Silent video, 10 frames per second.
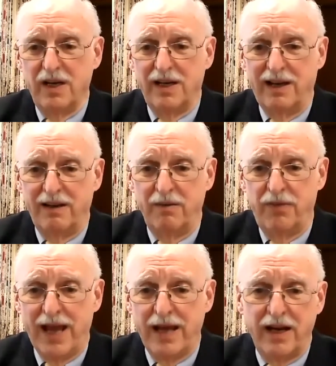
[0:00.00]

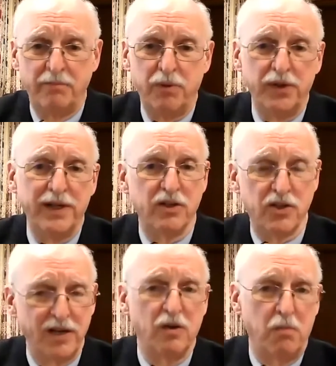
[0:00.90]
That and building a
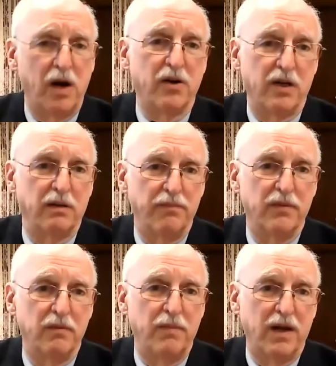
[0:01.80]
single market,
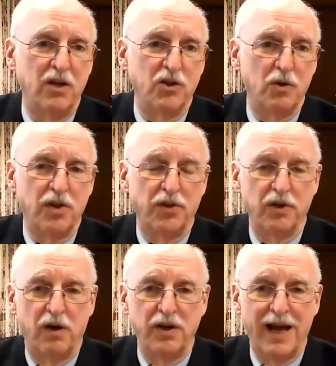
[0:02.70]
making sure that
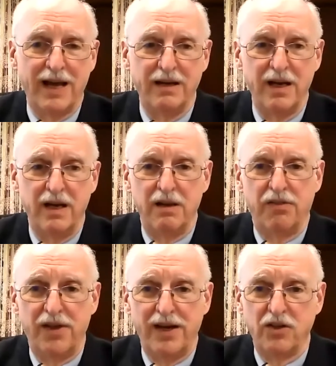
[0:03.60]
there are not
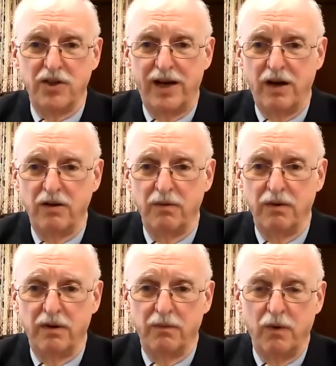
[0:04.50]
things that
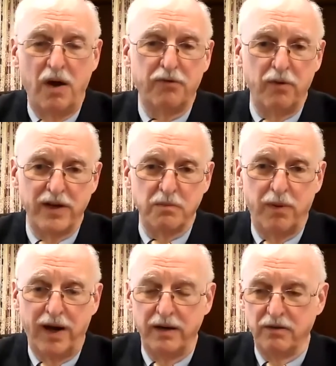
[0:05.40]
are offerings
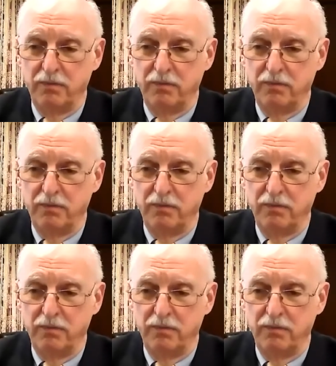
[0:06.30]
by